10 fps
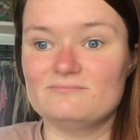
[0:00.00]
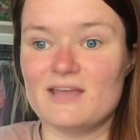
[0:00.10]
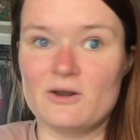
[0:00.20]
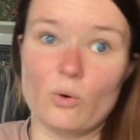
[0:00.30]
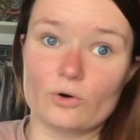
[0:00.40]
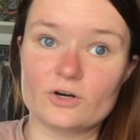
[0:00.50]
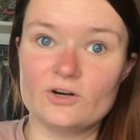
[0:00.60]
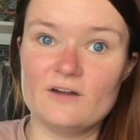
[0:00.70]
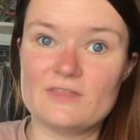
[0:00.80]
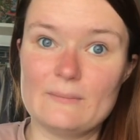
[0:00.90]
in
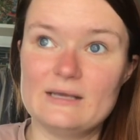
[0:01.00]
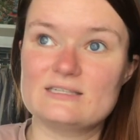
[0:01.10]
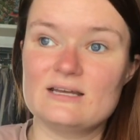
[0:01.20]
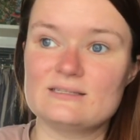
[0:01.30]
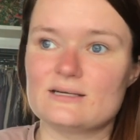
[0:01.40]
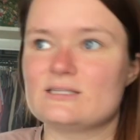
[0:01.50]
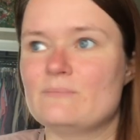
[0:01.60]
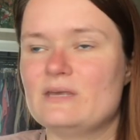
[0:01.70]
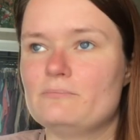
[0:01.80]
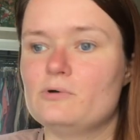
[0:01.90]
order, if that makes sense. Like
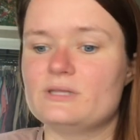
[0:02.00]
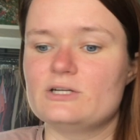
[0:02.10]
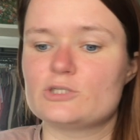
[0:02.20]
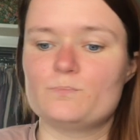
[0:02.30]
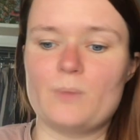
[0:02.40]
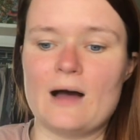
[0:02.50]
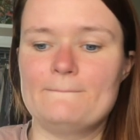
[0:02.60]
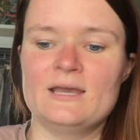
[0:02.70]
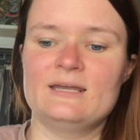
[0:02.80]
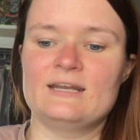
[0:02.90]
some people, they just
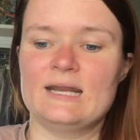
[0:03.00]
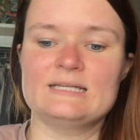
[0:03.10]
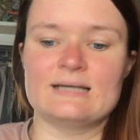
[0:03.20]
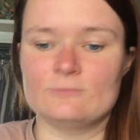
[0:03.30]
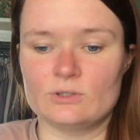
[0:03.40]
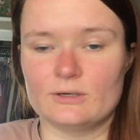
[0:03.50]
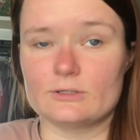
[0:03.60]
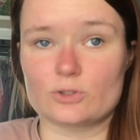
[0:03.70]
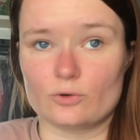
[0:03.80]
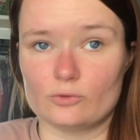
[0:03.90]
pop in at any time during a
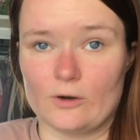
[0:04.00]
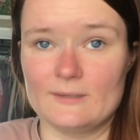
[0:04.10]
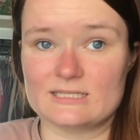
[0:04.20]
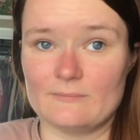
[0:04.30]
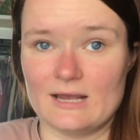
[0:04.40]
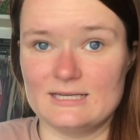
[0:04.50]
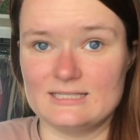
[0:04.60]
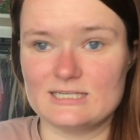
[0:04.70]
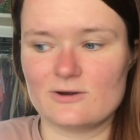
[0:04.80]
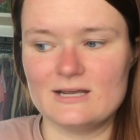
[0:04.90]
historical romance
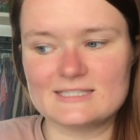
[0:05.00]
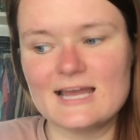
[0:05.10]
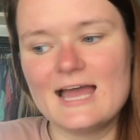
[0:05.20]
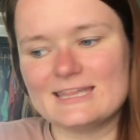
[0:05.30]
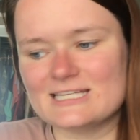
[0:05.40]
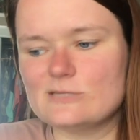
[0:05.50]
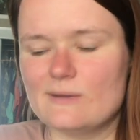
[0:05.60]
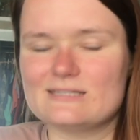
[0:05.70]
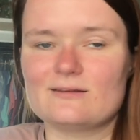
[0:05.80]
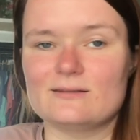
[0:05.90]
companion series. This is
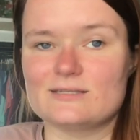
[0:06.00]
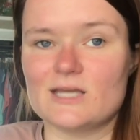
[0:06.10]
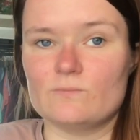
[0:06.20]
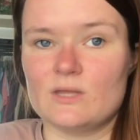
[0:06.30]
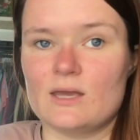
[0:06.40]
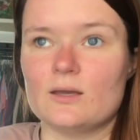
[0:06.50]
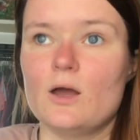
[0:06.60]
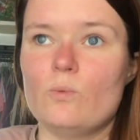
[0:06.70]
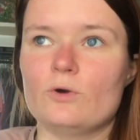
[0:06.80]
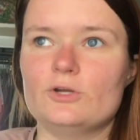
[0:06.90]
basically the same thing,
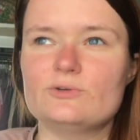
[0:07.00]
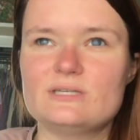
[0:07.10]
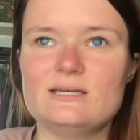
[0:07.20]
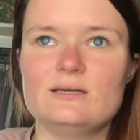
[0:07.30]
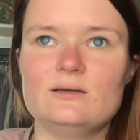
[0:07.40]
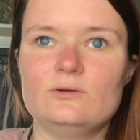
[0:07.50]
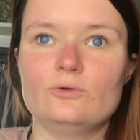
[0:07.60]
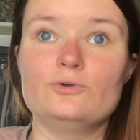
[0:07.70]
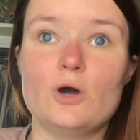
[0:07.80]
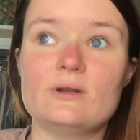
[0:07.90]
where you'll see,
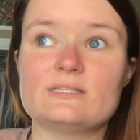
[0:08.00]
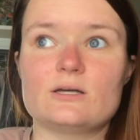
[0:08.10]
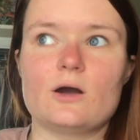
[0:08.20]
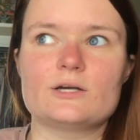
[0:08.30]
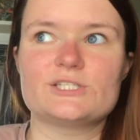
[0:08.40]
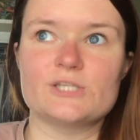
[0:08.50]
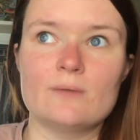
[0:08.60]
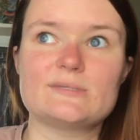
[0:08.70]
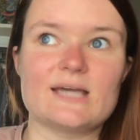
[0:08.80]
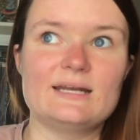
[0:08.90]
you'll notice there are
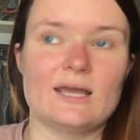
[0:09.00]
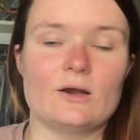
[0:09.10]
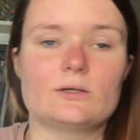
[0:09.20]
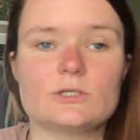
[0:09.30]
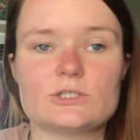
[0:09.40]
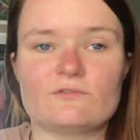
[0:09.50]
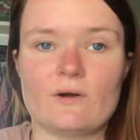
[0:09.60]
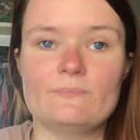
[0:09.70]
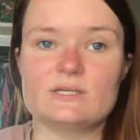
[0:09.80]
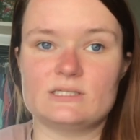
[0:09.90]
some side characters
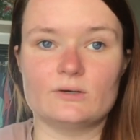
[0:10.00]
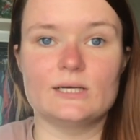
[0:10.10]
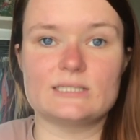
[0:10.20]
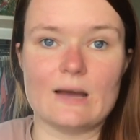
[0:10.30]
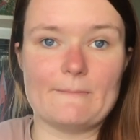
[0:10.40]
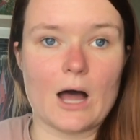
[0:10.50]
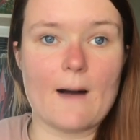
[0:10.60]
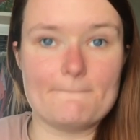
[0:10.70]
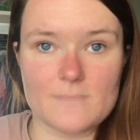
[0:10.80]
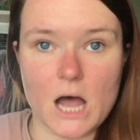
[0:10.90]
from the series that
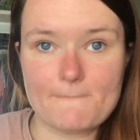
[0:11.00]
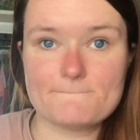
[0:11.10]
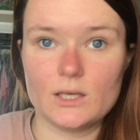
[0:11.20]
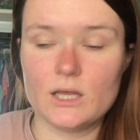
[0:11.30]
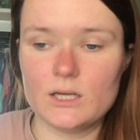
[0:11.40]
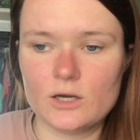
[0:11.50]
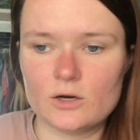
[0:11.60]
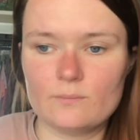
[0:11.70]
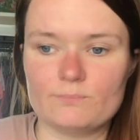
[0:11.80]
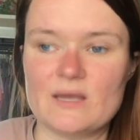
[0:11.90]
pop up in
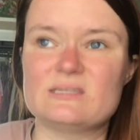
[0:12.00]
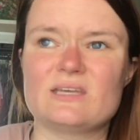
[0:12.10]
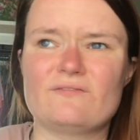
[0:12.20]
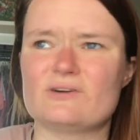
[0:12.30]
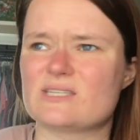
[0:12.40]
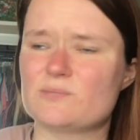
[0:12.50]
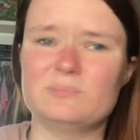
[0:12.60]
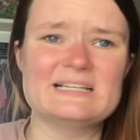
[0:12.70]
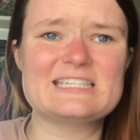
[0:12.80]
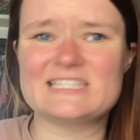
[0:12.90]
here basically for a
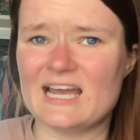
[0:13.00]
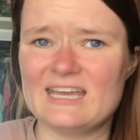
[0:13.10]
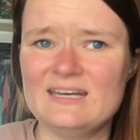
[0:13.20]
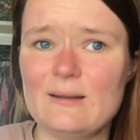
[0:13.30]
split second,